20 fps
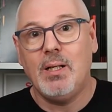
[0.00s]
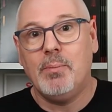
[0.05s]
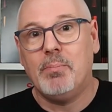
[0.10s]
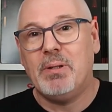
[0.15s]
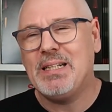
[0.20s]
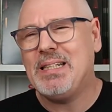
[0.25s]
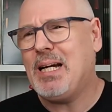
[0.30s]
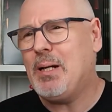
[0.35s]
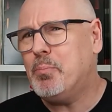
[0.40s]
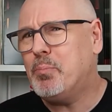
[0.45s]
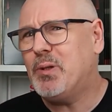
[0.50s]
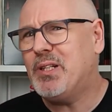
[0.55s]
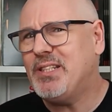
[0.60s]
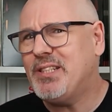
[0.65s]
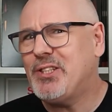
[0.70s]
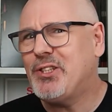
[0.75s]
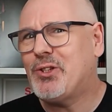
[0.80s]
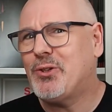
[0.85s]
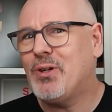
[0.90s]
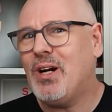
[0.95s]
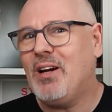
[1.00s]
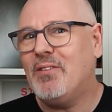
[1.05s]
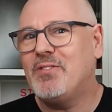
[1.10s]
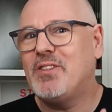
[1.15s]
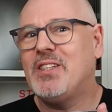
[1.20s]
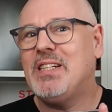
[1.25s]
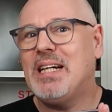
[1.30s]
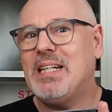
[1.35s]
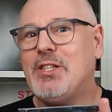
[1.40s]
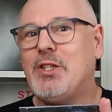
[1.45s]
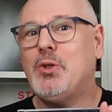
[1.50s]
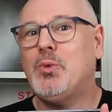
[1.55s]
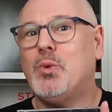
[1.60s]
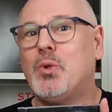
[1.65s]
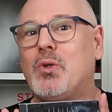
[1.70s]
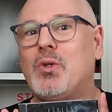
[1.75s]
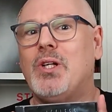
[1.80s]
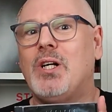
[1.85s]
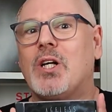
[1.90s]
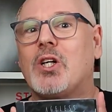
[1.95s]
But I'm pretty sure after that you
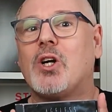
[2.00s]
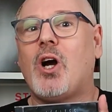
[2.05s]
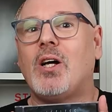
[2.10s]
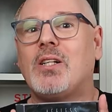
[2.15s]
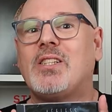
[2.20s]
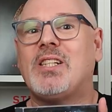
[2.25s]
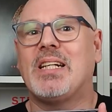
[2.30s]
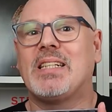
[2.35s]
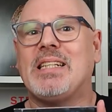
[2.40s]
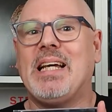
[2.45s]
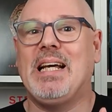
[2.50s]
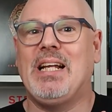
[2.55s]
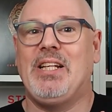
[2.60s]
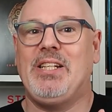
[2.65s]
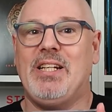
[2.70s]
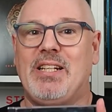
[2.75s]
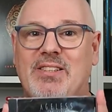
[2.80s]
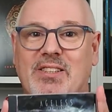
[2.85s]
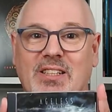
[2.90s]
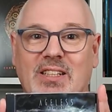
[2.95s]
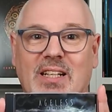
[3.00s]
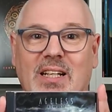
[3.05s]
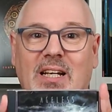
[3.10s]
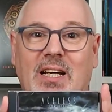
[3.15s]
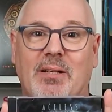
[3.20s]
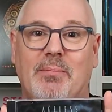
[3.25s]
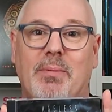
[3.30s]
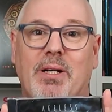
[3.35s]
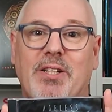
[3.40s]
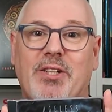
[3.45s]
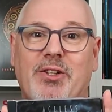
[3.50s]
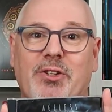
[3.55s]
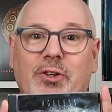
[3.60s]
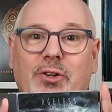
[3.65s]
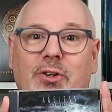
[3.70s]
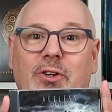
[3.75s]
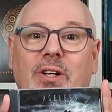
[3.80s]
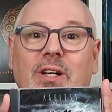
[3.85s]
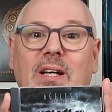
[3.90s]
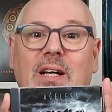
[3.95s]
will contact Elliot and make
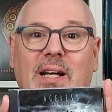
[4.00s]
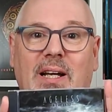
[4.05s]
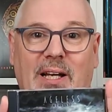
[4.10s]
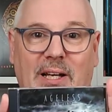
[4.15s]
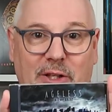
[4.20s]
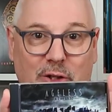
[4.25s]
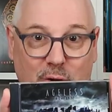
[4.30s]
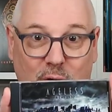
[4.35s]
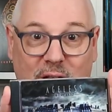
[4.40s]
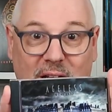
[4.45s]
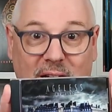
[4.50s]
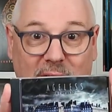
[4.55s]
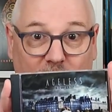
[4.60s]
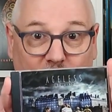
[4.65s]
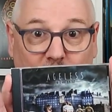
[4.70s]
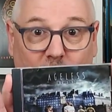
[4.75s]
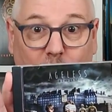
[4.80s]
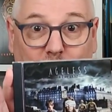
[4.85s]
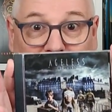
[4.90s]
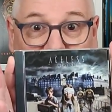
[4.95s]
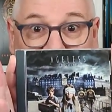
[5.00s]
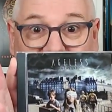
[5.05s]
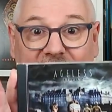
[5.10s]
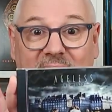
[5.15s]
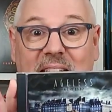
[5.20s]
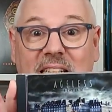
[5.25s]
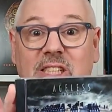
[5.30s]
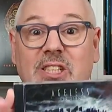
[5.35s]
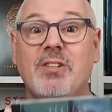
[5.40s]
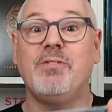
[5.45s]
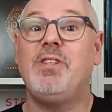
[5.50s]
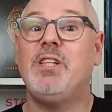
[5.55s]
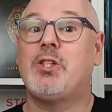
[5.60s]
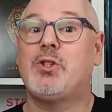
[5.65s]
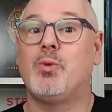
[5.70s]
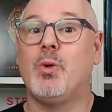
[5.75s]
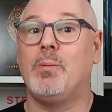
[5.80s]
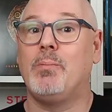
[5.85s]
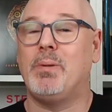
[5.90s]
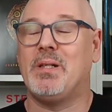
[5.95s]
sure you get a copy, at least of
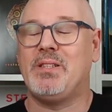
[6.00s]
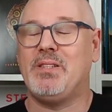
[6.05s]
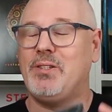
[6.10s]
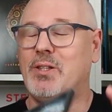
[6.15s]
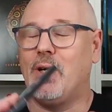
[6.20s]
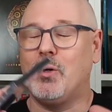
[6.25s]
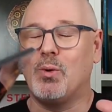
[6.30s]
this one. But